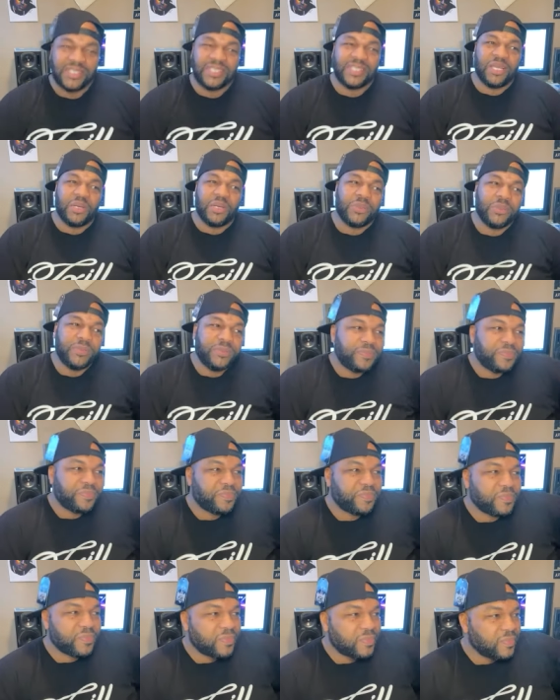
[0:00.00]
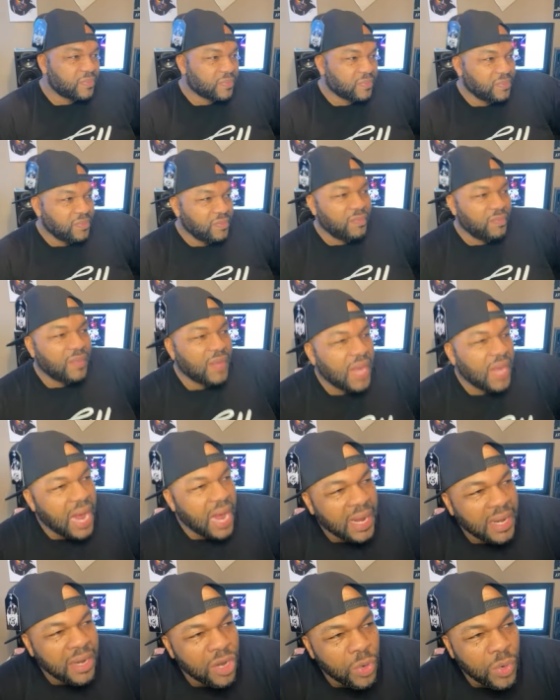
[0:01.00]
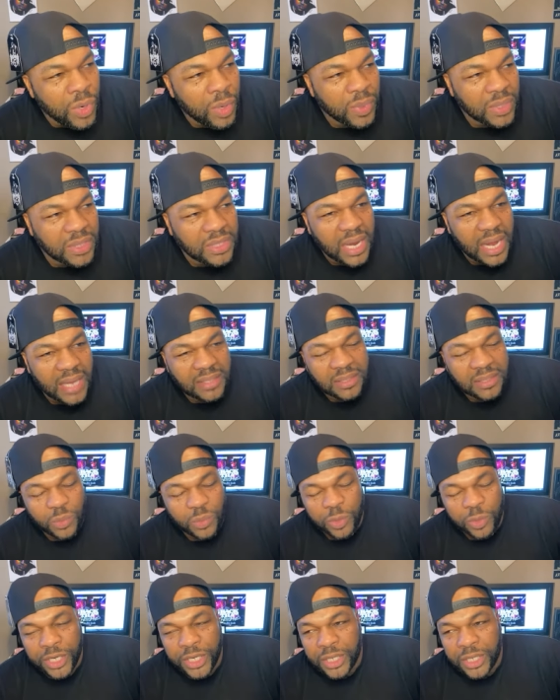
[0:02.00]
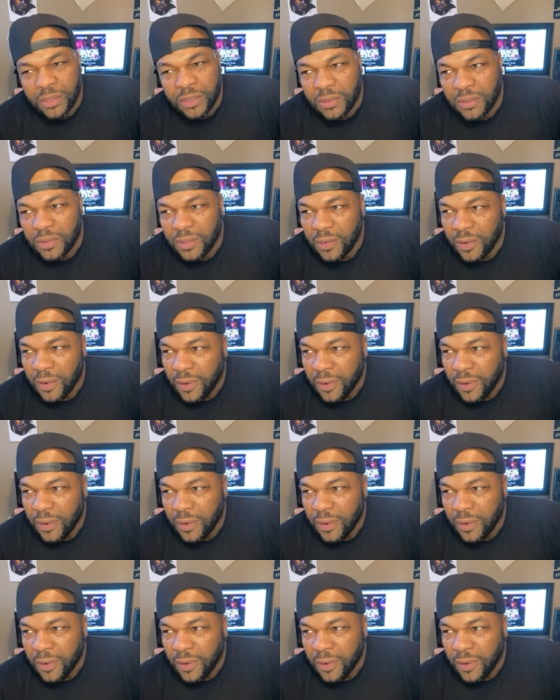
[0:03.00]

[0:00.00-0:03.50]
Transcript: so I knew it was like some real